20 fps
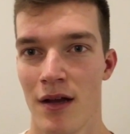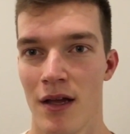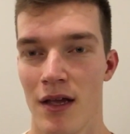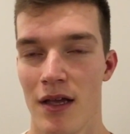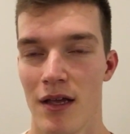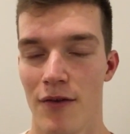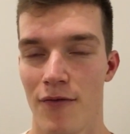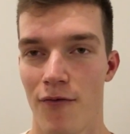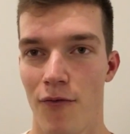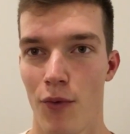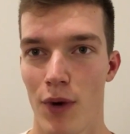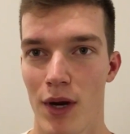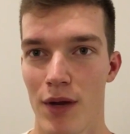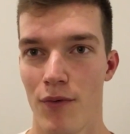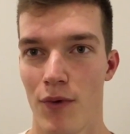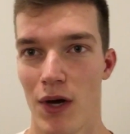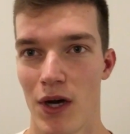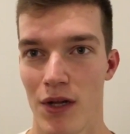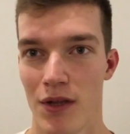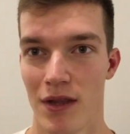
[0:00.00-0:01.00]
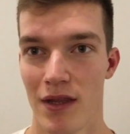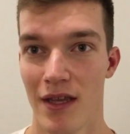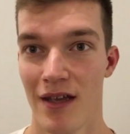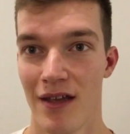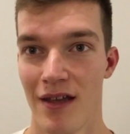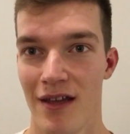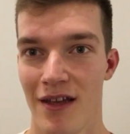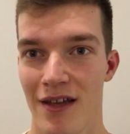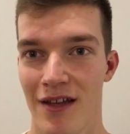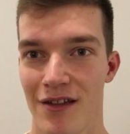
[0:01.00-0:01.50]
if we want
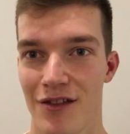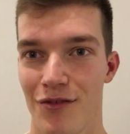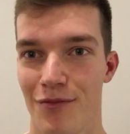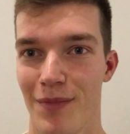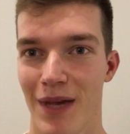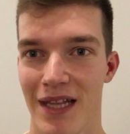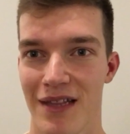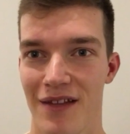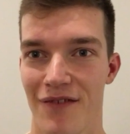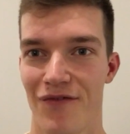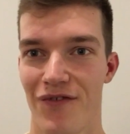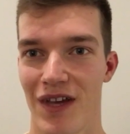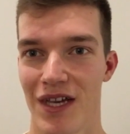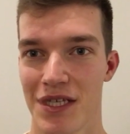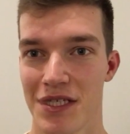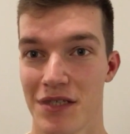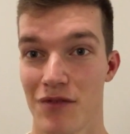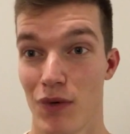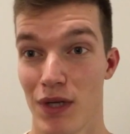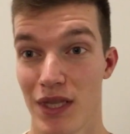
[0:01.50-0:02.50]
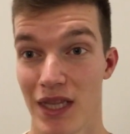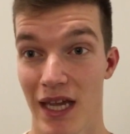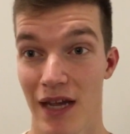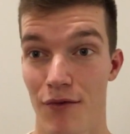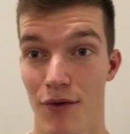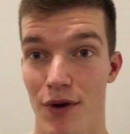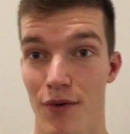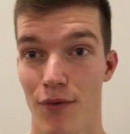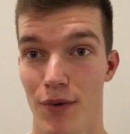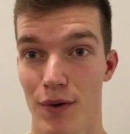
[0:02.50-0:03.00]
to manifest
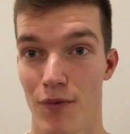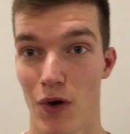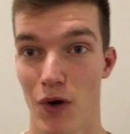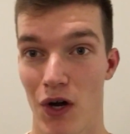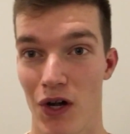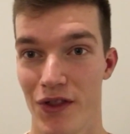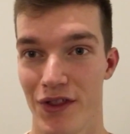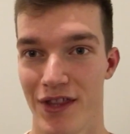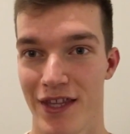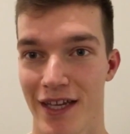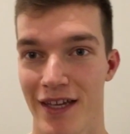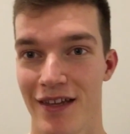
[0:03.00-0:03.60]
whatever we want,